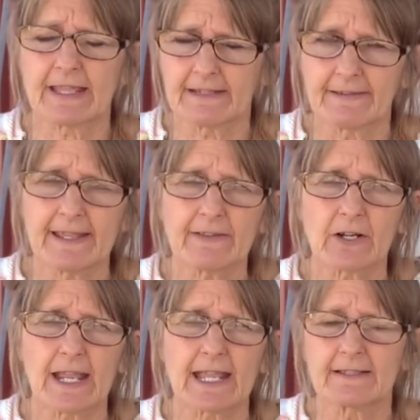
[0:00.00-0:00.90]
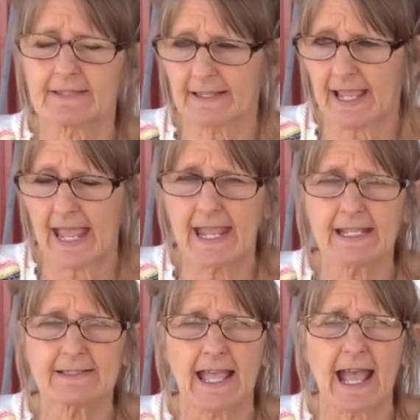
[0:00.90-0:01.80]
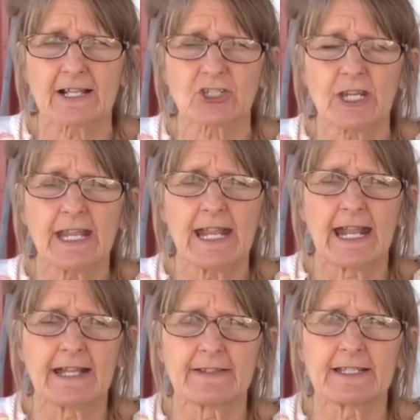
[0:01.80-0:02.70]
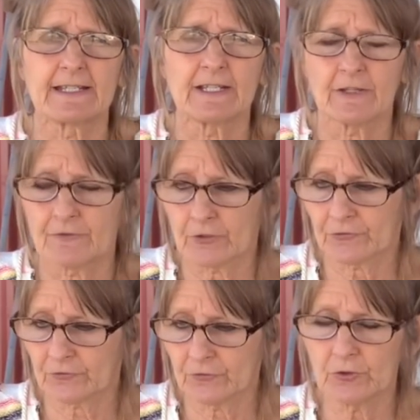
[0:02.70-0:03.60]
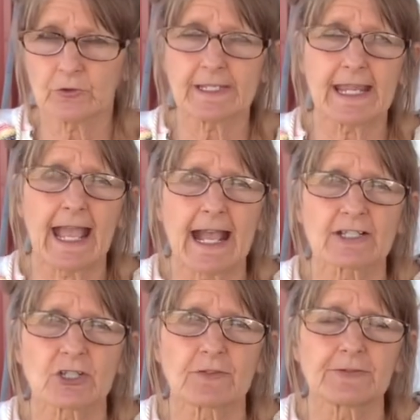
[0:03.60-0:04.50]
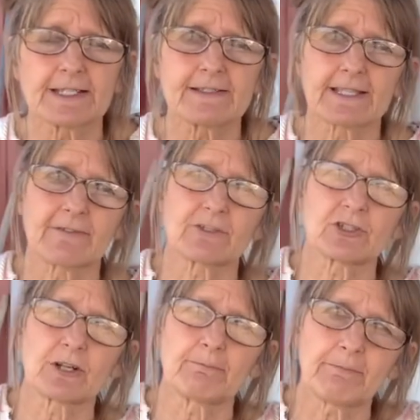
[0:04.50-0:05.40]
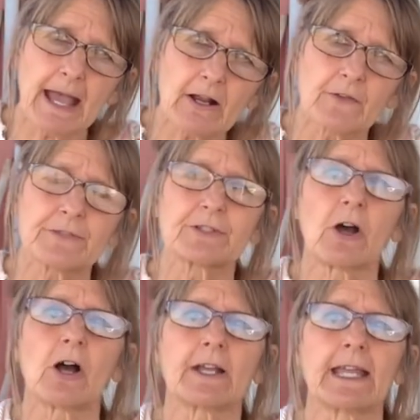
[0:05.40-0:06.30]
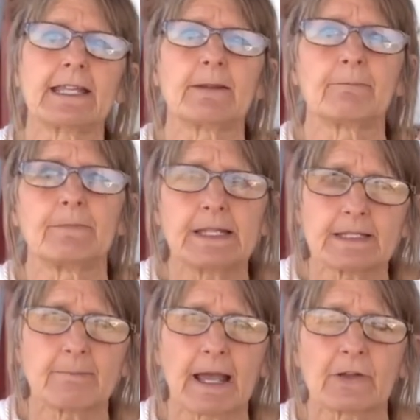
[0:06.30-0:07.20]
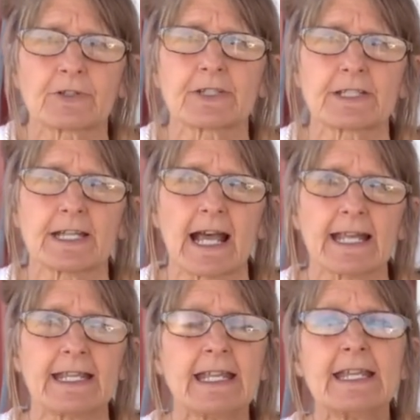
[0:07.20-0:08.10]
They lay their eggs, eggs hatch, and then those newly hatched fleas have to jump back on the dog and get in the powder to die.